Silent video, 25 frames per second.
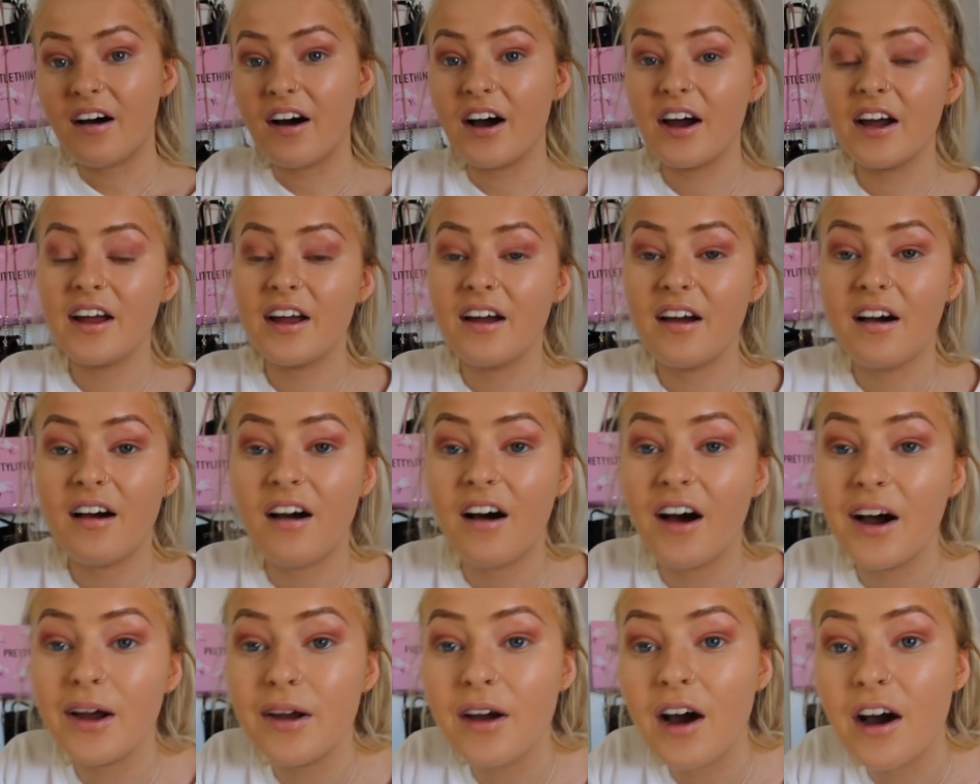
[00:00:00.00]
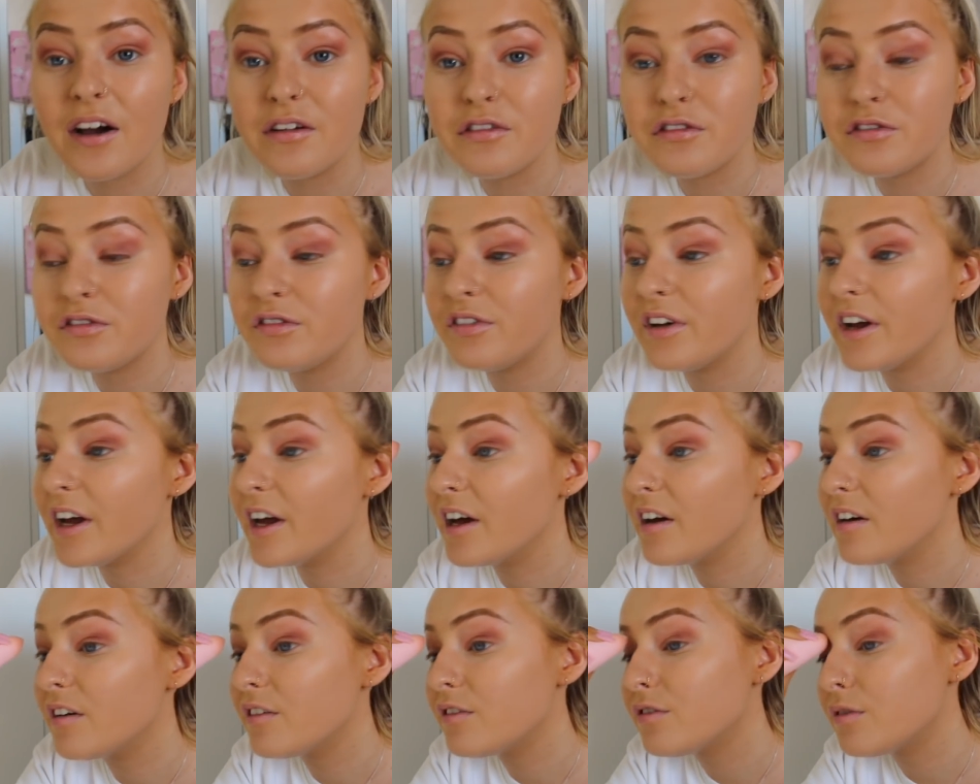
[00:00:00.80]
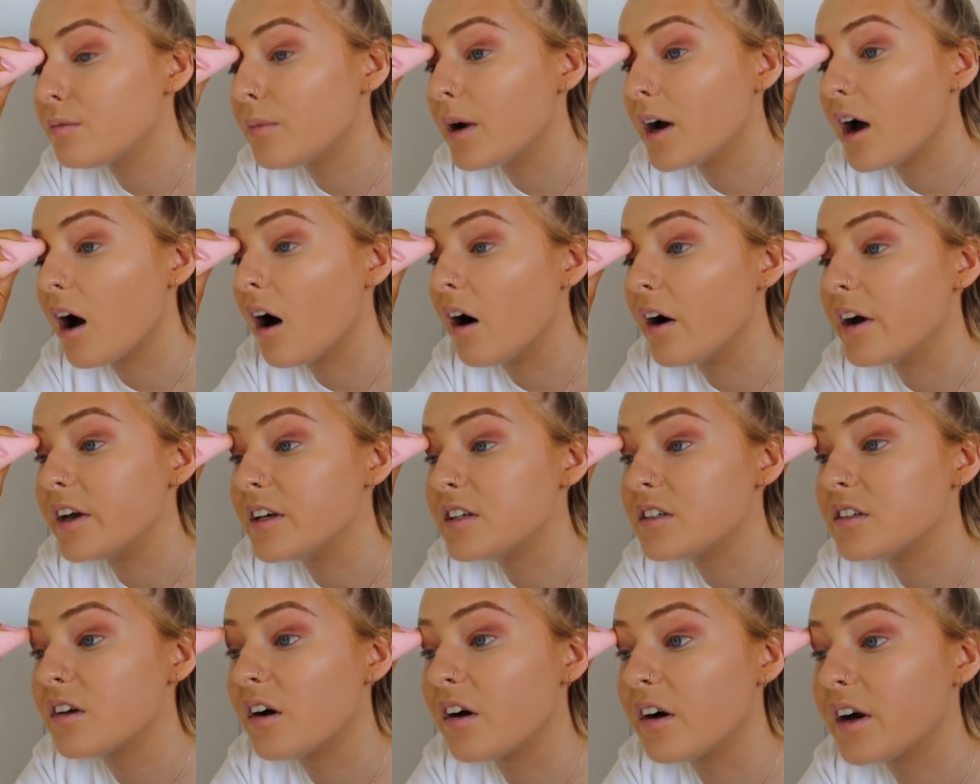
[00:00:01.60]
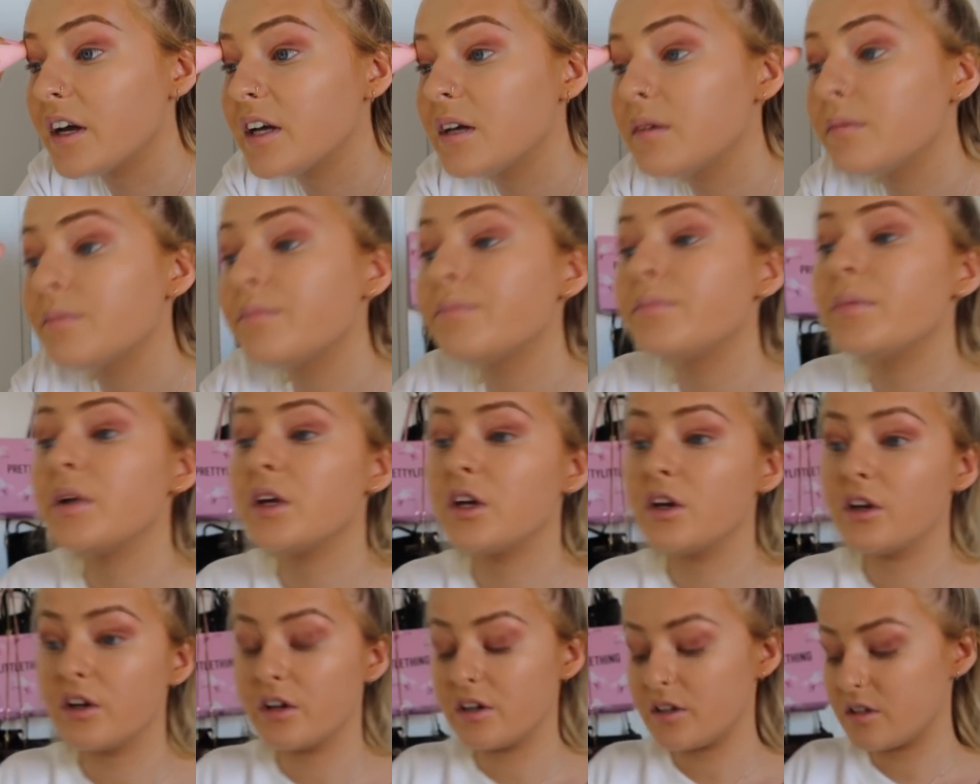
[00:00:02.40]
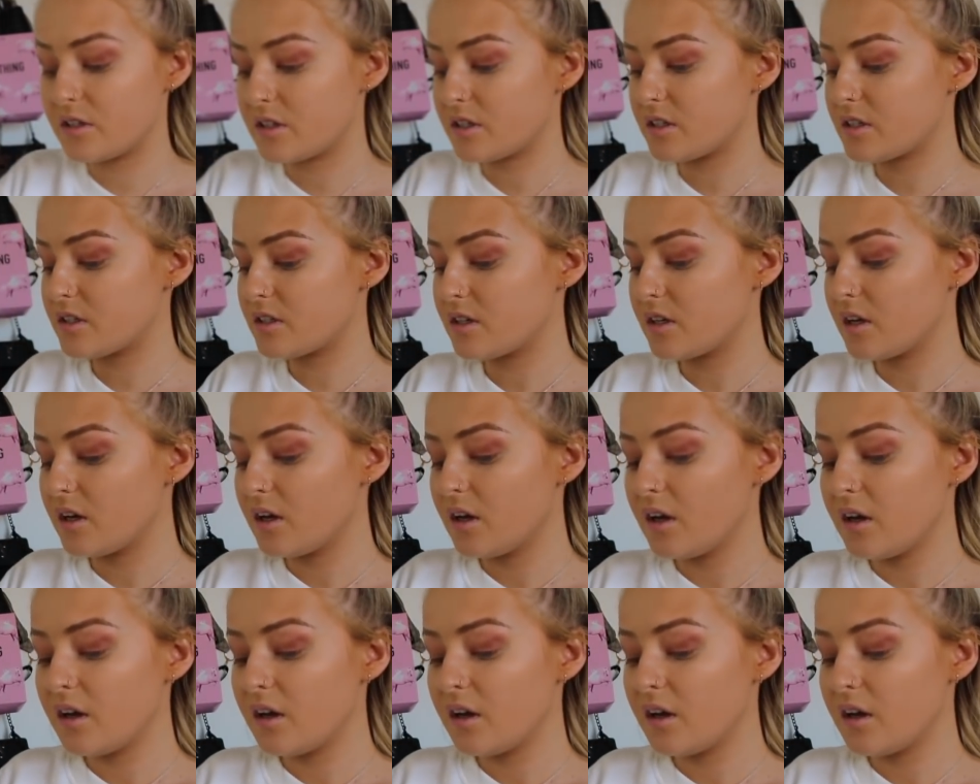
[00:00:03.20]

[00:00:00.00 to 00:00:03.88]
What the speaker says: I fear for my eyesight, because...